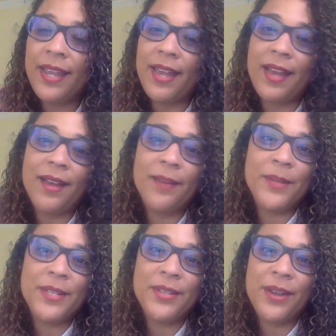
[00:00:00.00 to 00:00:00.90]

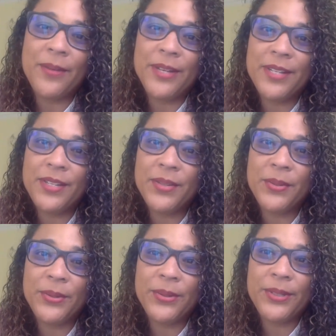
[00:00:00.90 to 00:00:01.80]
And so I went to
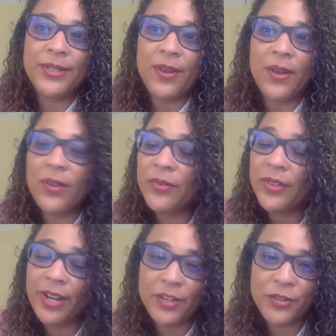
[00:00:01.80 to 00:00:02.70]
schools all over the
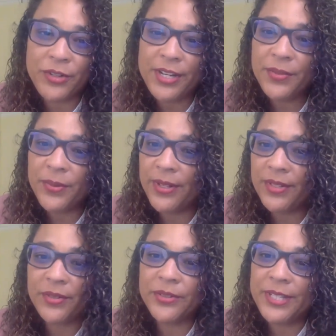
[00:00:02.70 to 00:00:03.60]
country as well
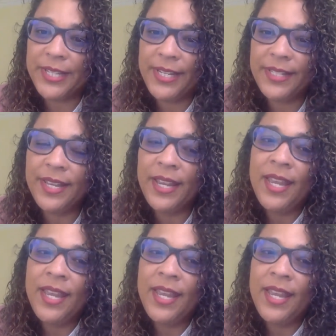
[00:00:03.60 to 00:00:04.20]
as overseas.